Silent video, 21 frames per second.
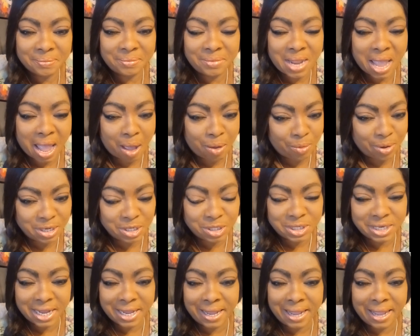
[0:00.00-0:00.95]
Now
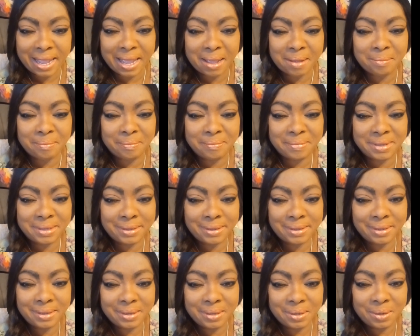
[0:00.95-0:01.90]
unto him
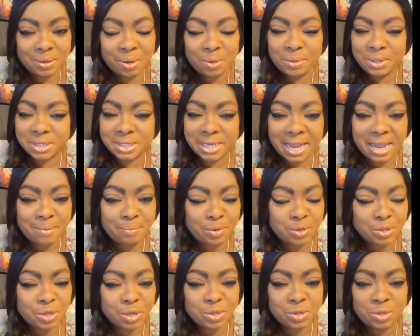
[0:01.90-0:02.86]
who is
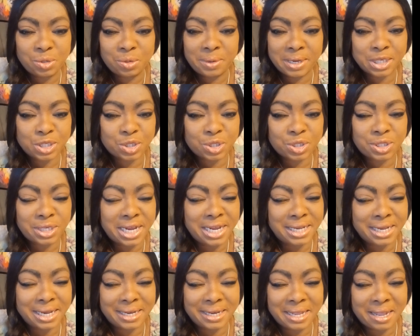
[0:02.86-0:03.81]
able to do
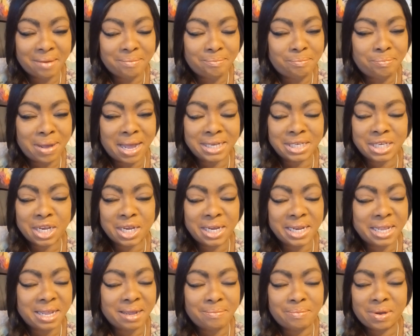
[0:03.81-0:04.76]
exceedingly
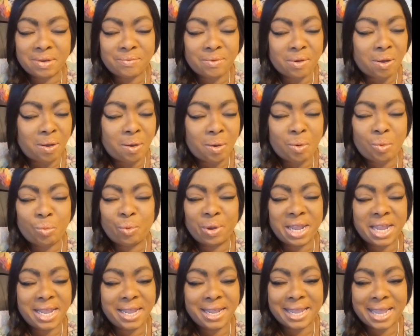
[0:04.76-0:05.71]
abundantly above all
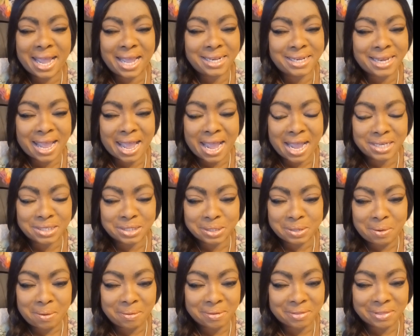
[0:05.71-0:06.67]
we can
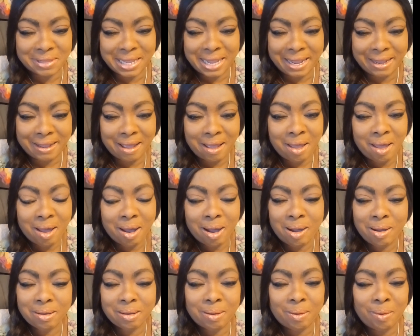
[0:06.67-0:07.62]
ask or think
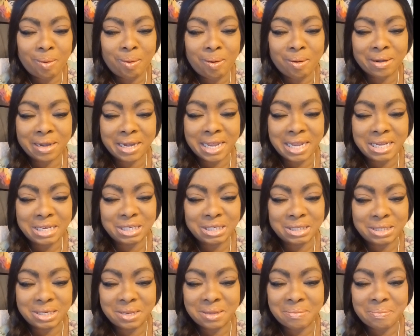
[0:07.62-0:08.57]

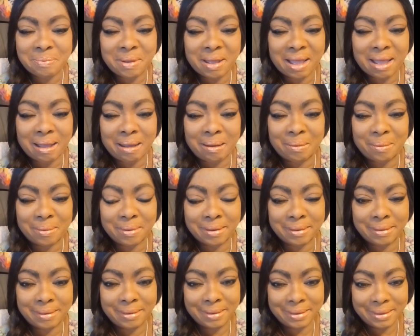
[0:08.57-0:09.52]
according to the
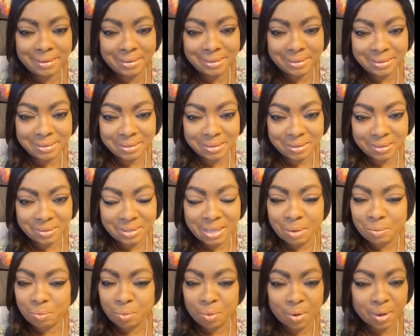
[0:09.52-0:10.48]
power
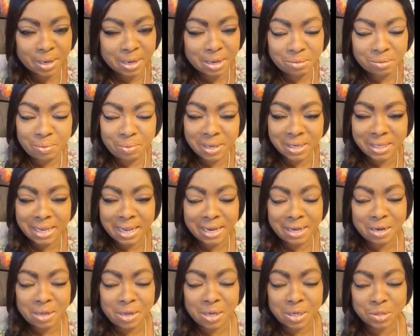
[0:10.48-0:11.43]
that worketh
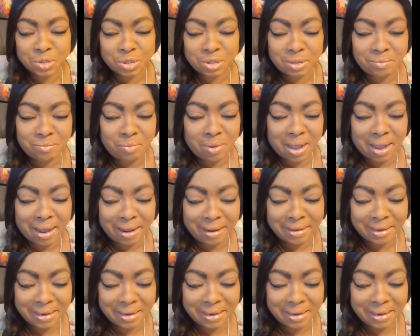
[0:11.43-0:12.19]
within us. Somebody.